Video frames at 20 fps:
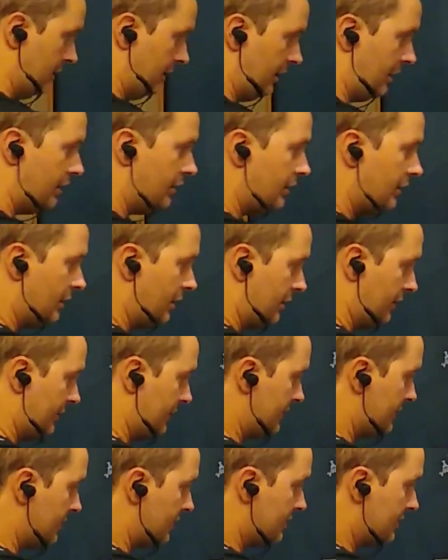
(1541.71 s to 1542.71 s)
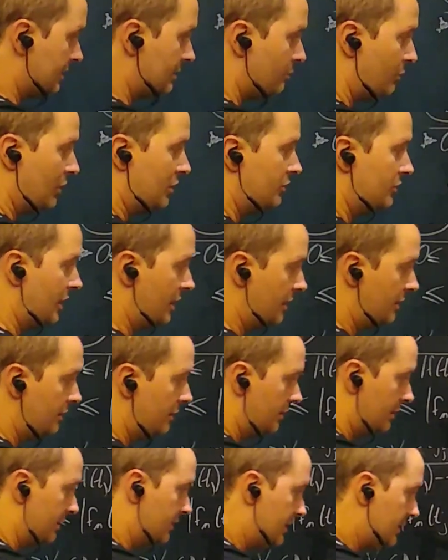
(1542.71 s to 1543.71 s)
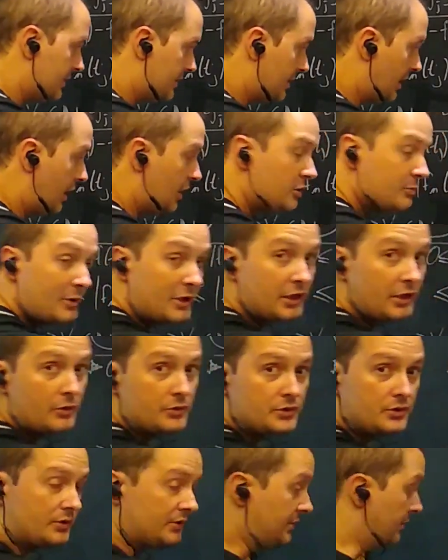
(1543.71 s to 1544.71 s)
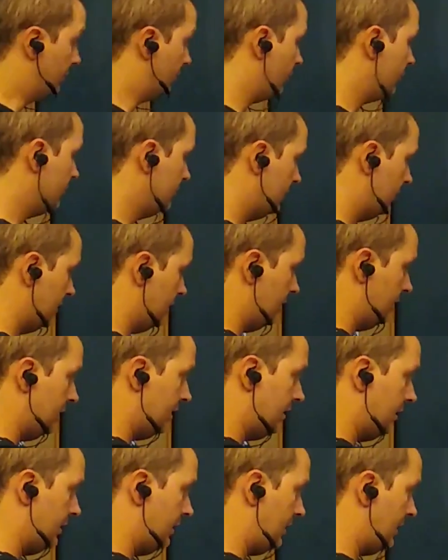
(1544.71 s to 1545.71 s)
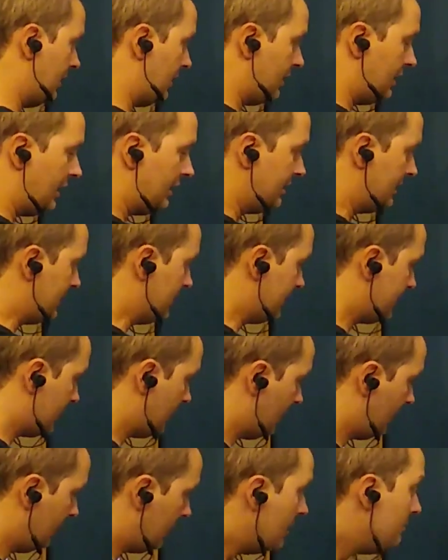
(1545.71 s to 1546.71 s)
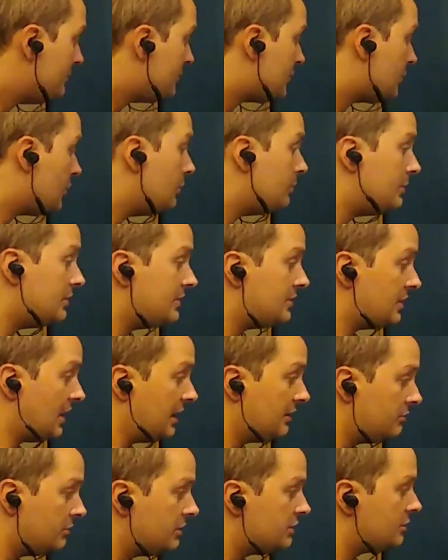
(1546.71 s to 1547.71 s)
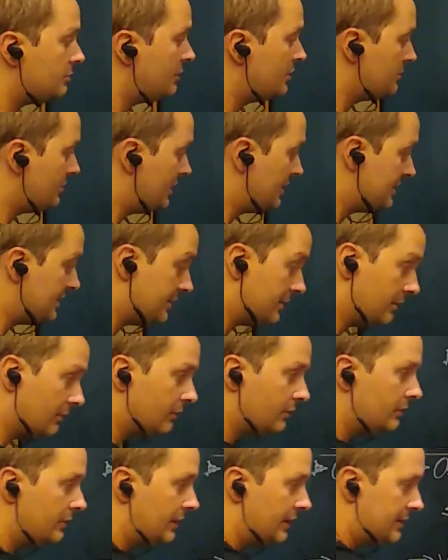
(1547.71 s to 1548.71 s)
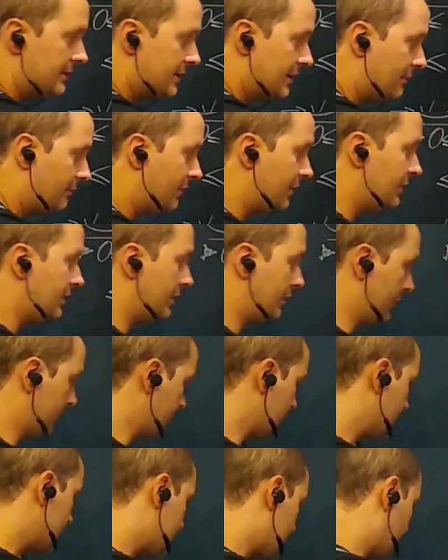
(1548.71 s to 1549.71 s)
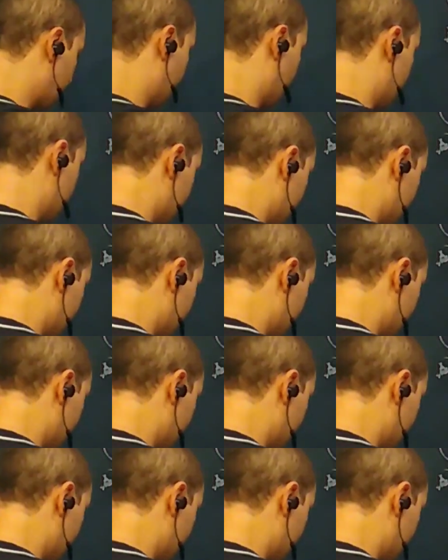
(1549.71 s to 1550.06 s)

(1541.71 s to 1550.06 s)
Here, this doesn't depend on n. This does, but it goes to 0. And I get that the lim sup is sandwiched between 0 and something that goes to 0.